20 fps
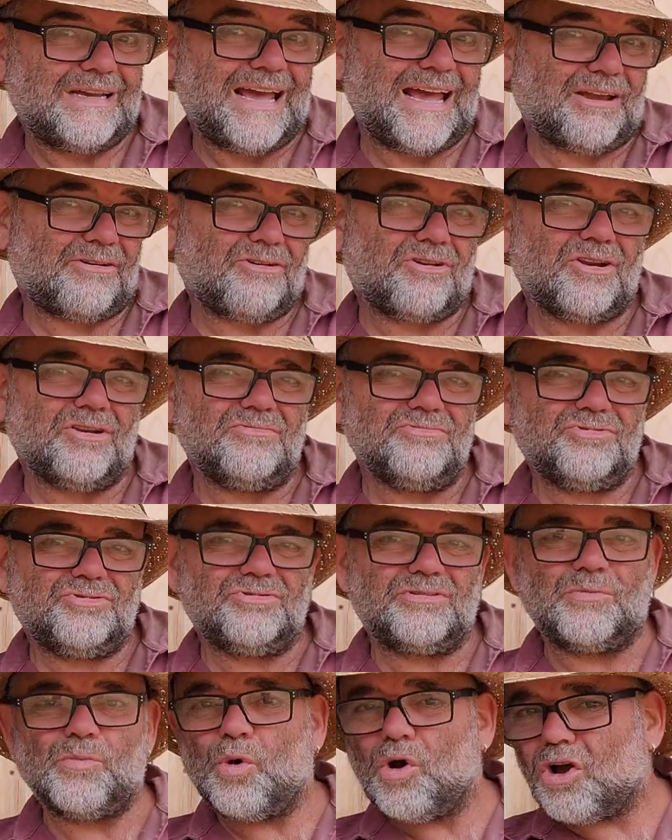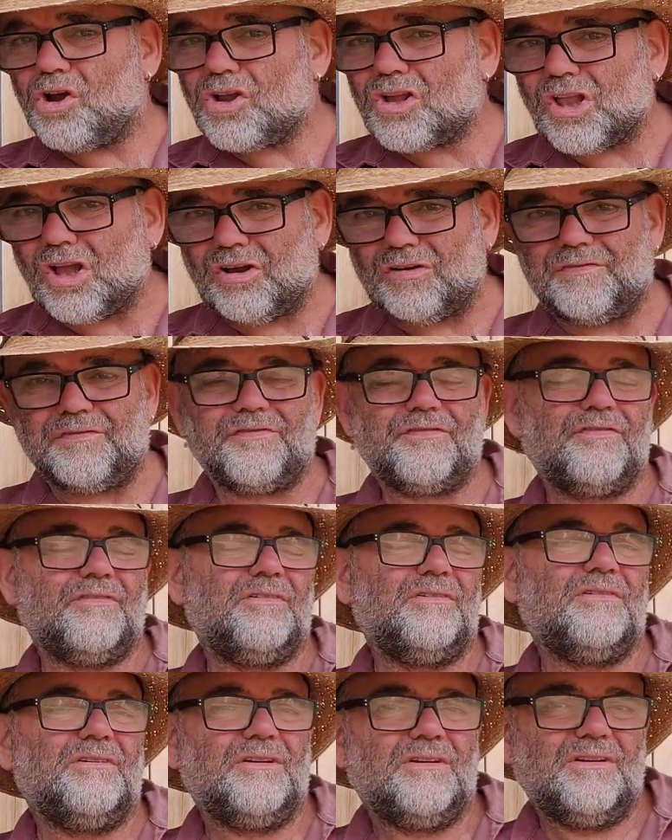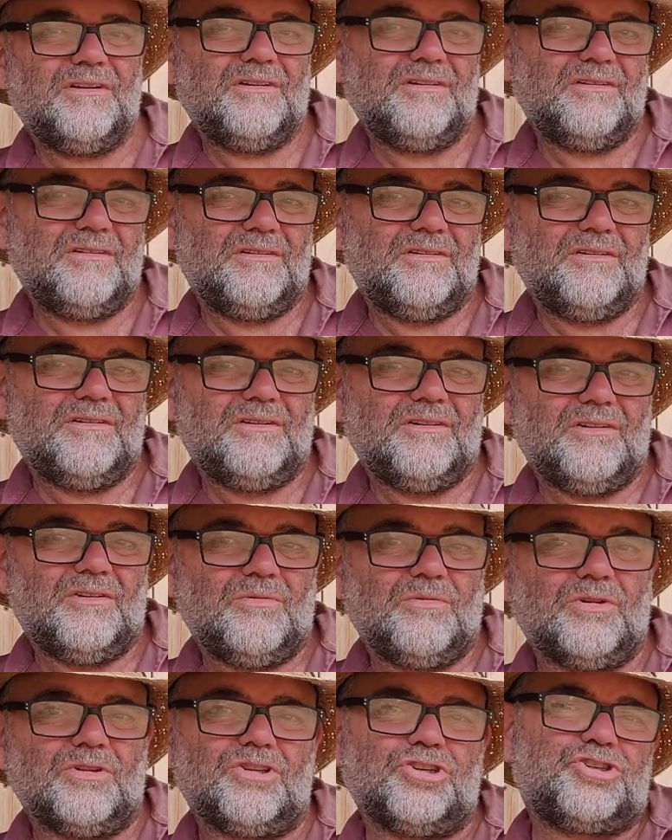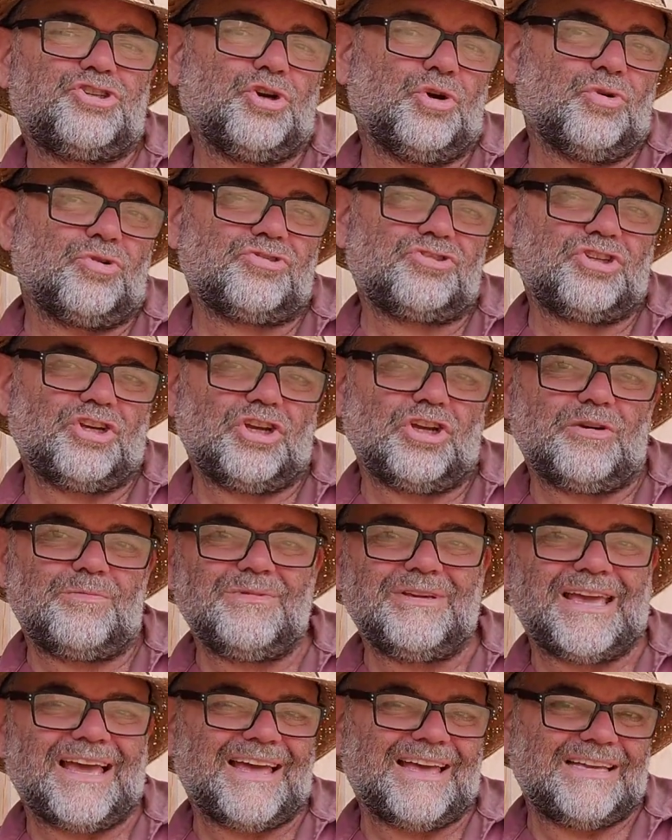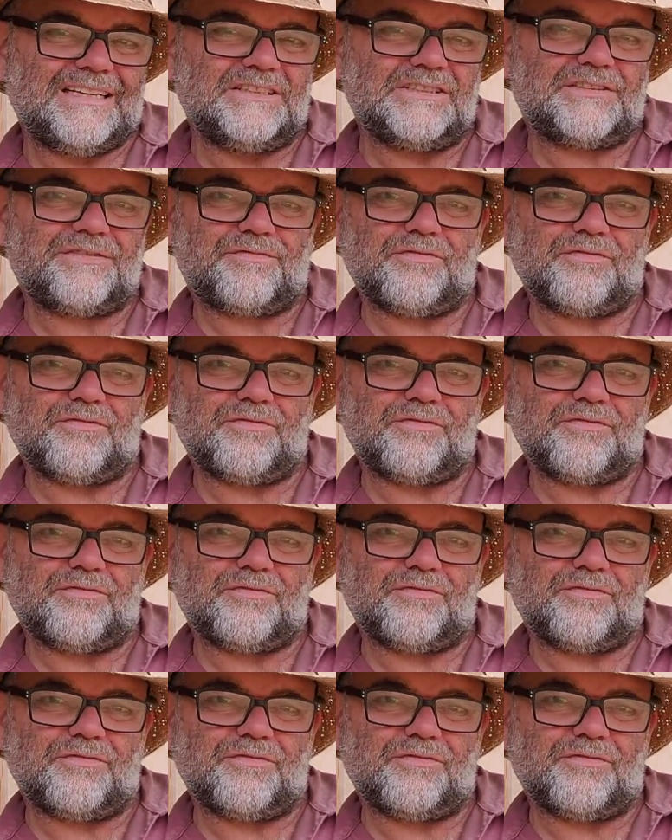agriculture and wildlife. While the short-term gains